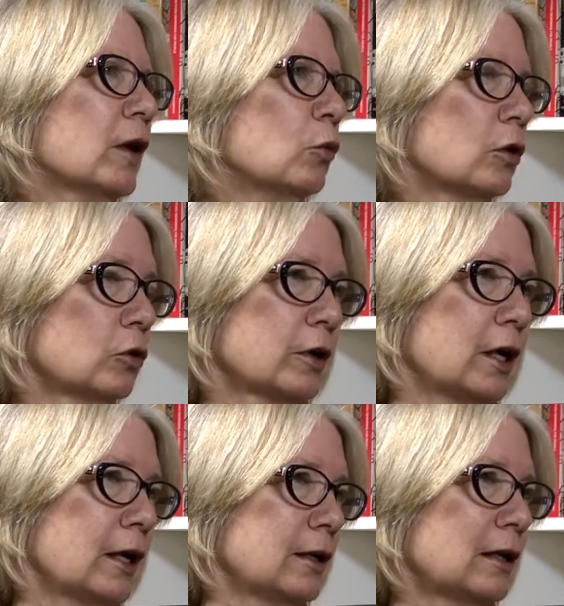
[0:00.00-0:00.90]
We're
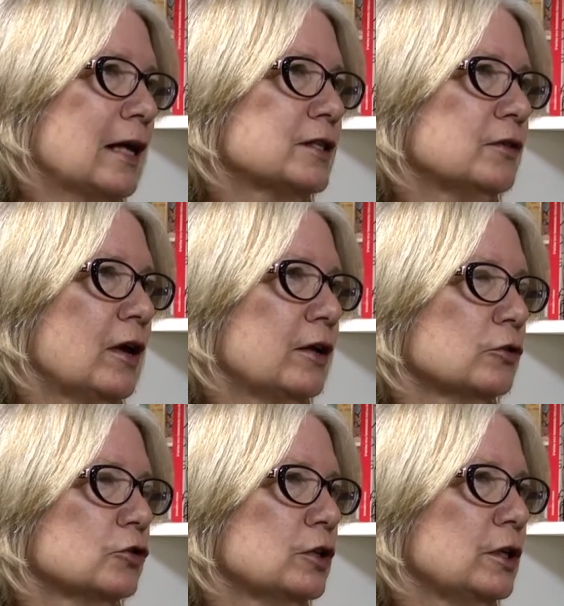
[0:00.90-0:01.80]
looking at lots of
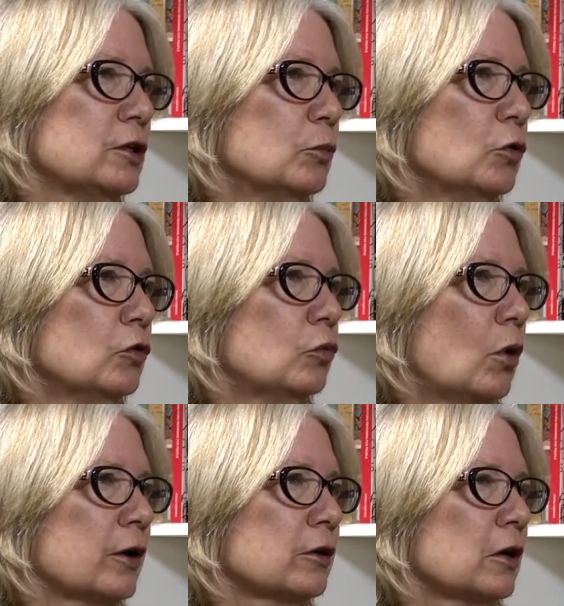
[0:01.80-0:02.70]
energy to move
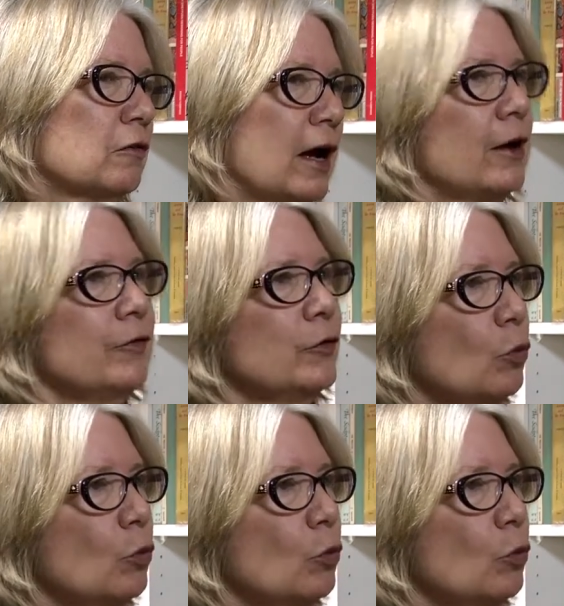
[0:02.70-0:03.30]
water around.